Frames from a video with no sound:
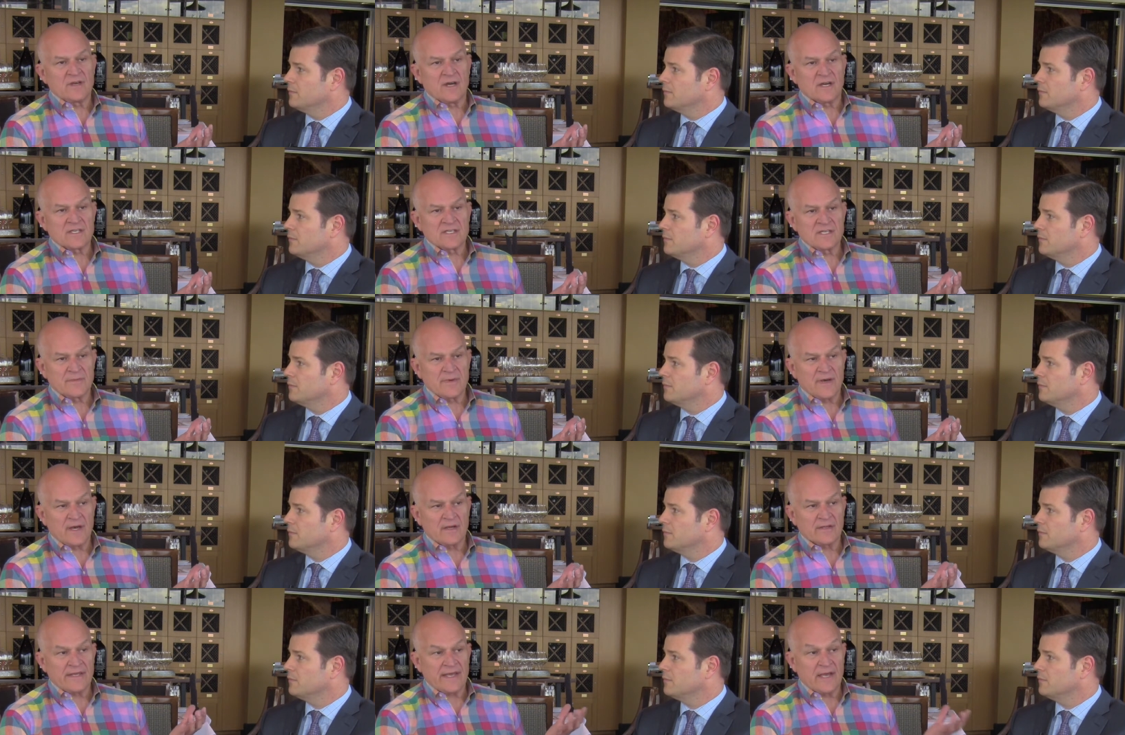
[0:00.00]
Speaker 1: talks
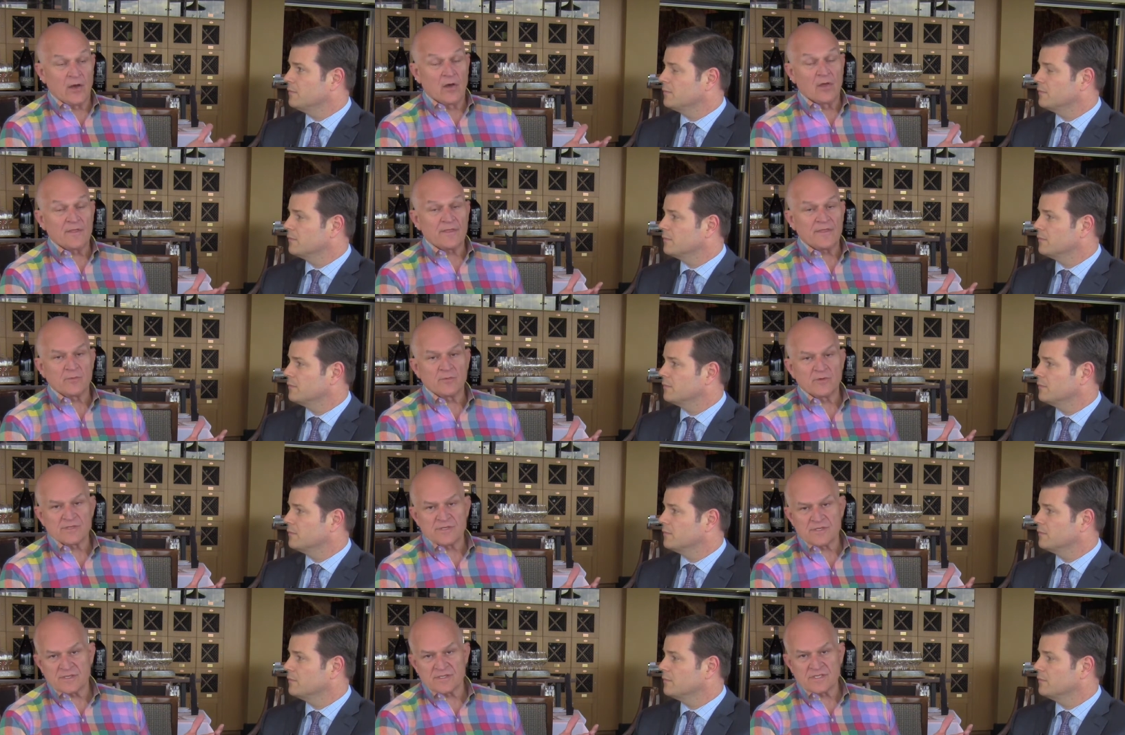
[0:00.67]
about health,
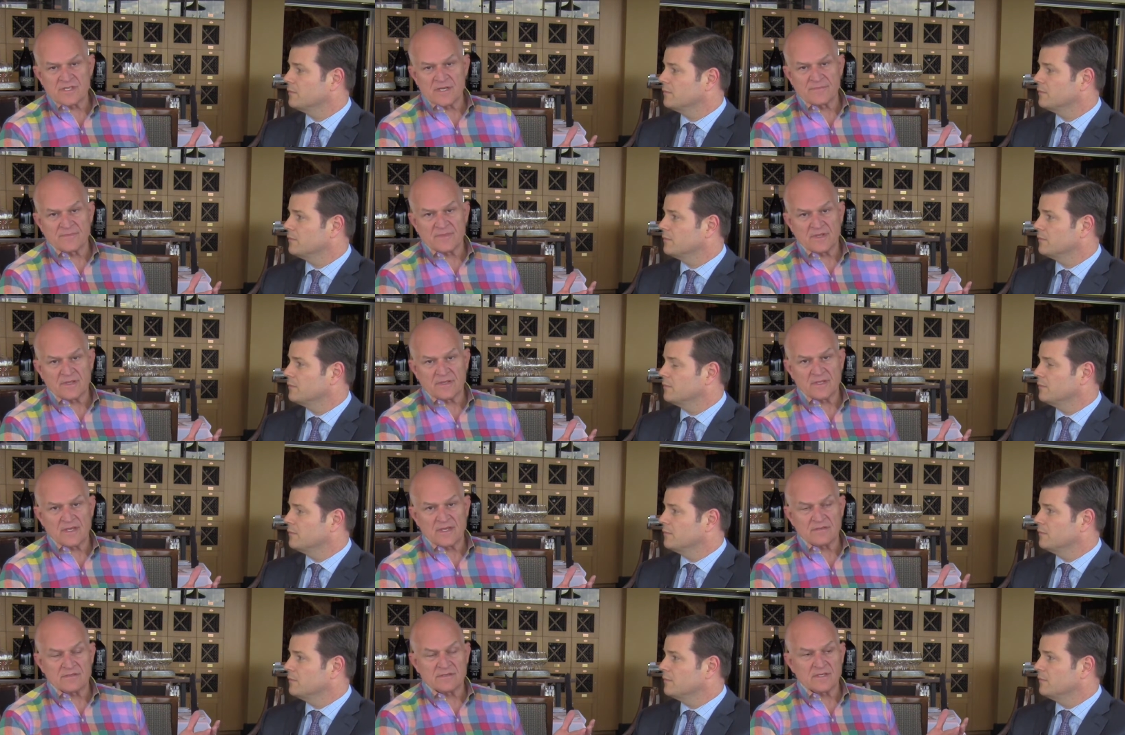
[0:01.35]
which is
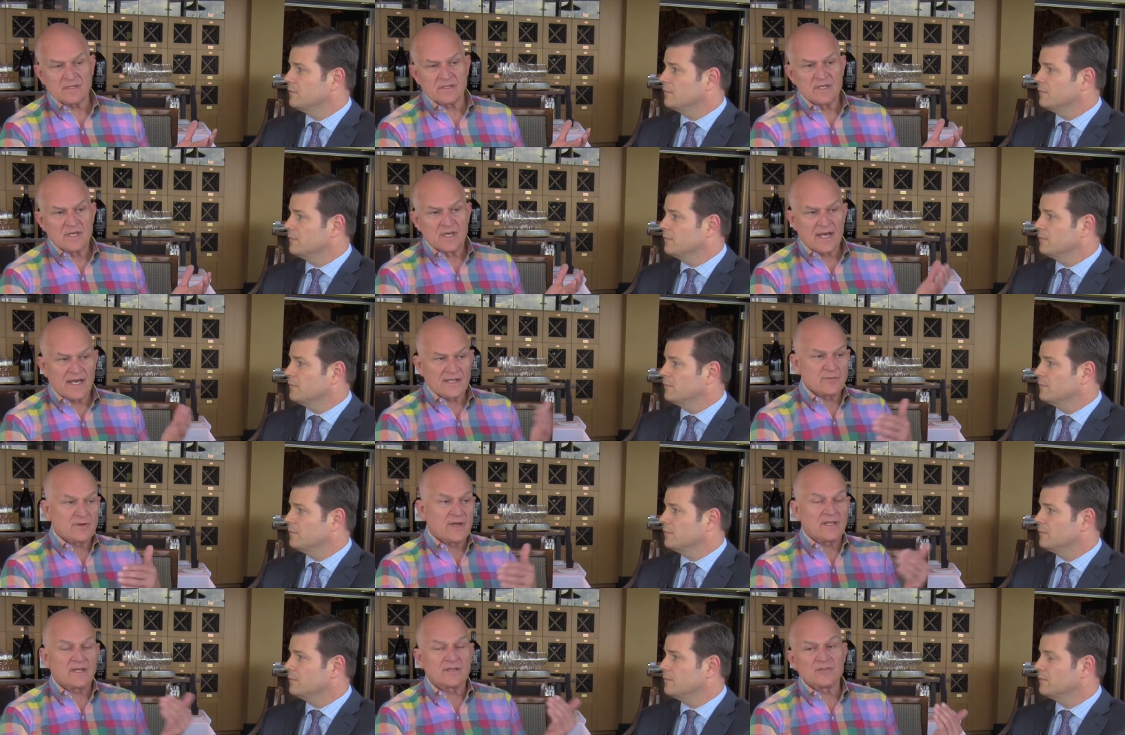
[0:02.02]
something that uh,
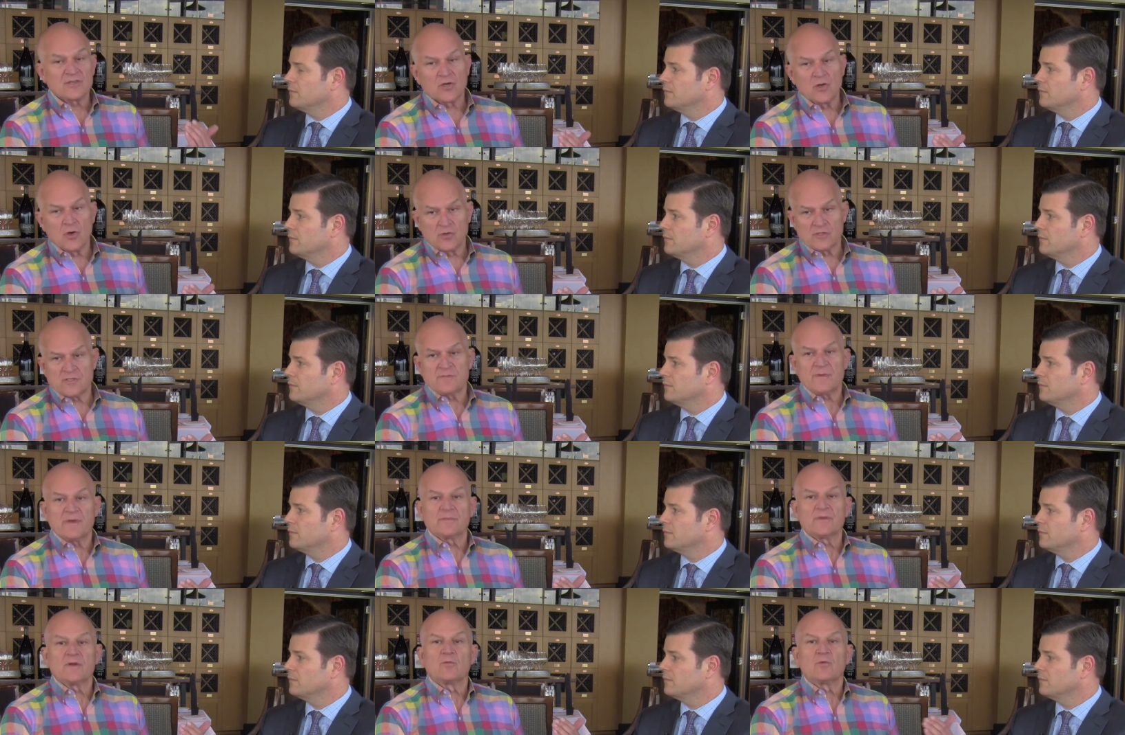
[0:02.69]
I try not to
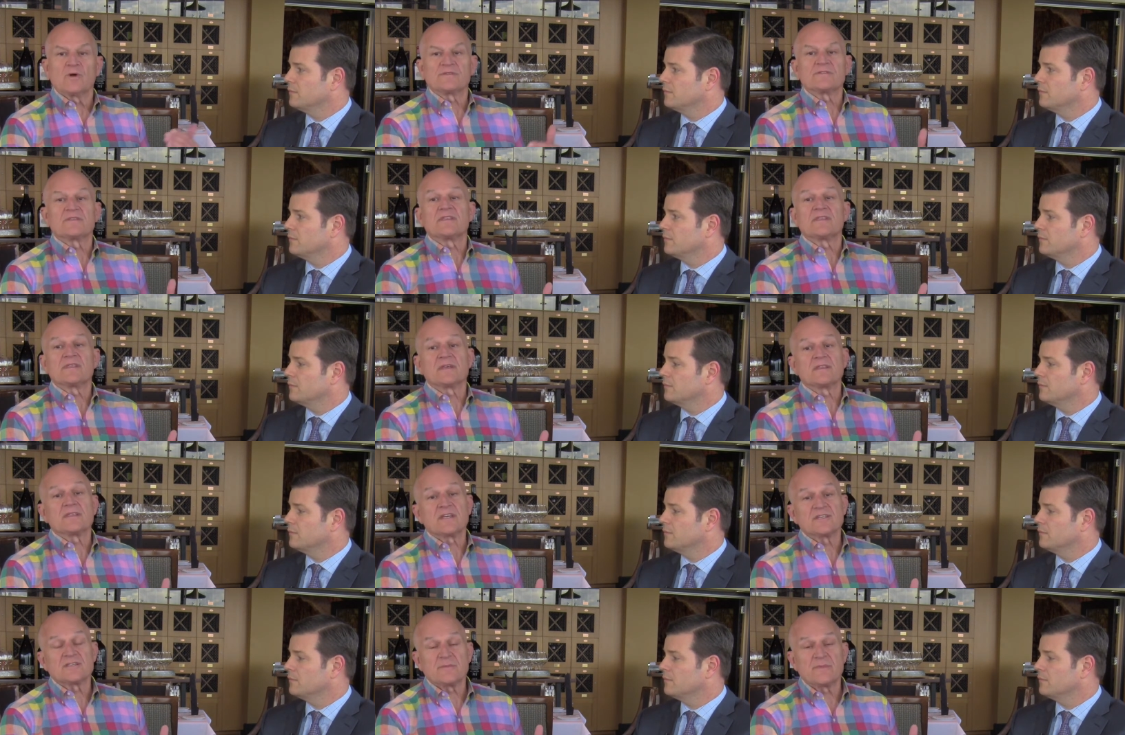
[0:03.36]
coach people what the
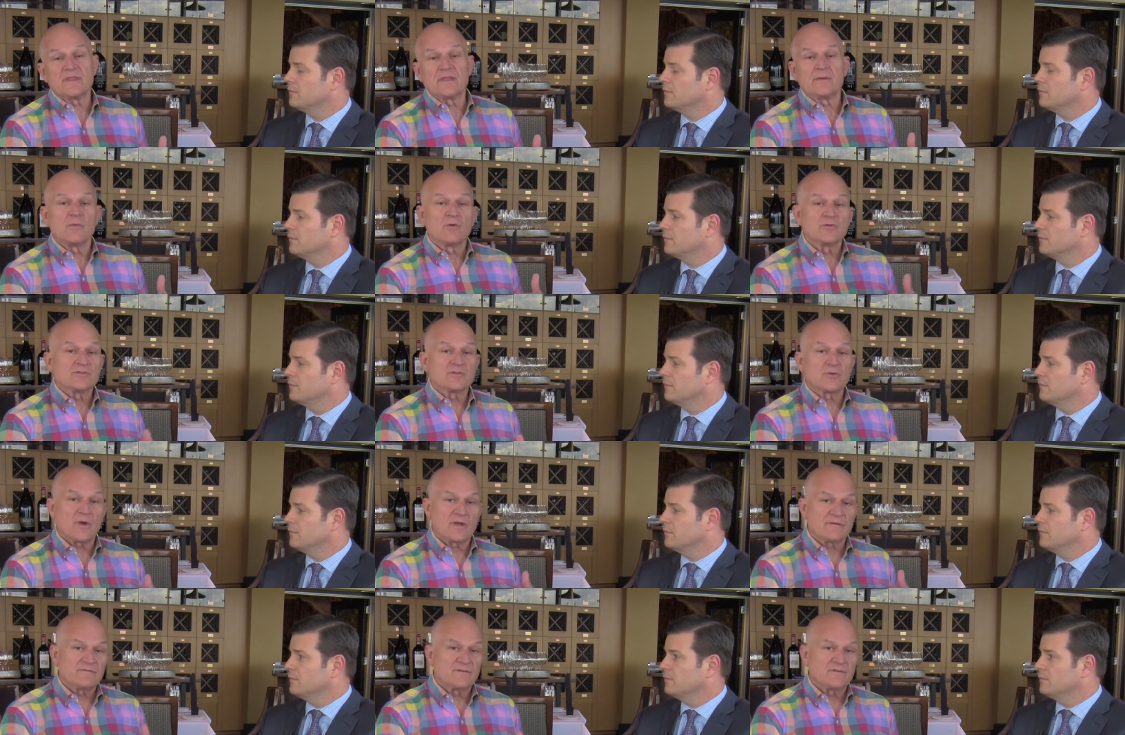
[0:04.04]
thing they should be the
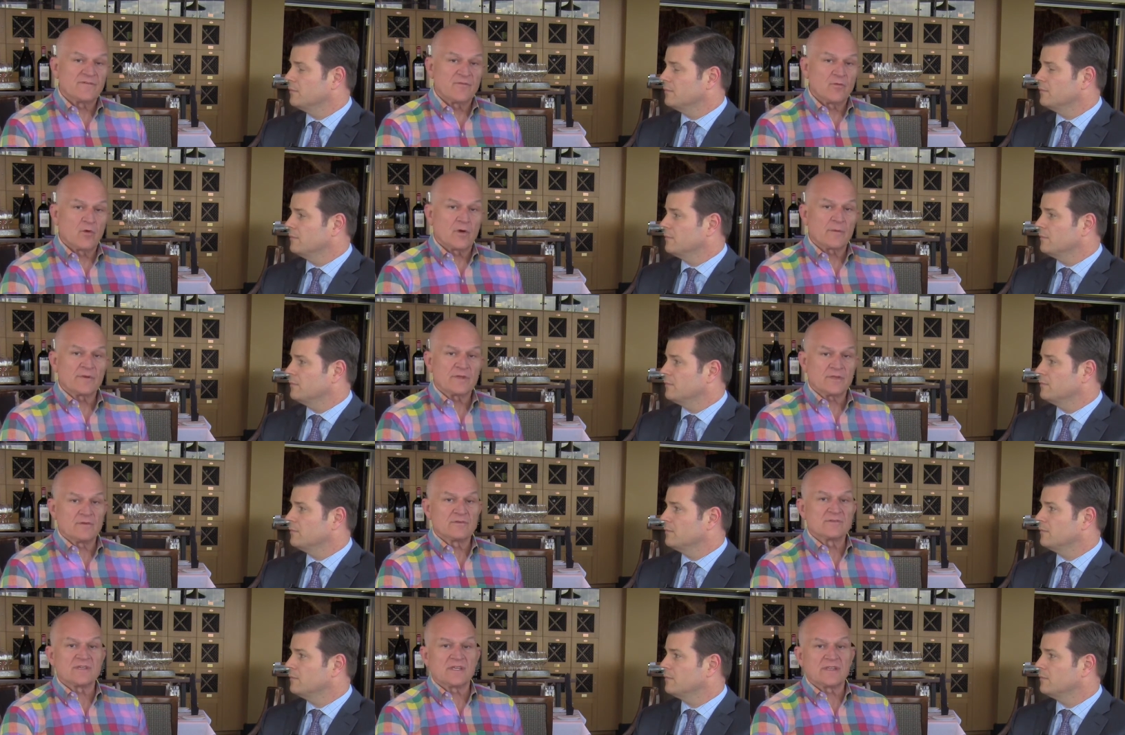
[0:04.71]
most grateful for,
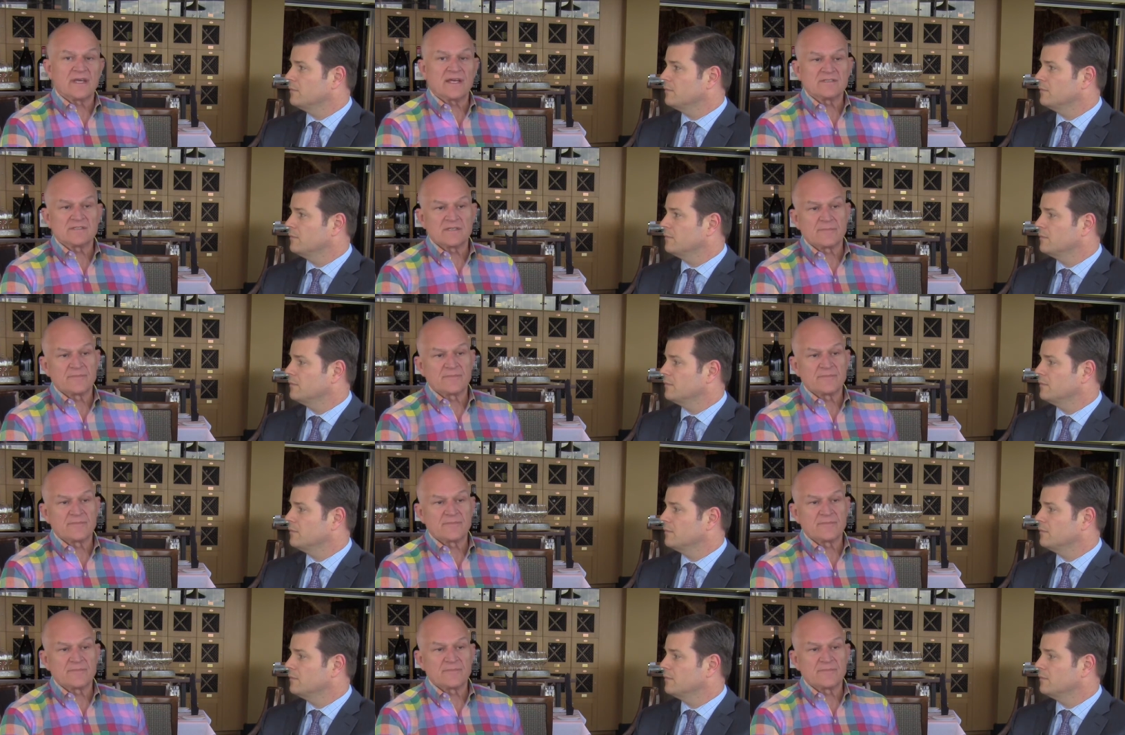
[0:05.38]
but usually that's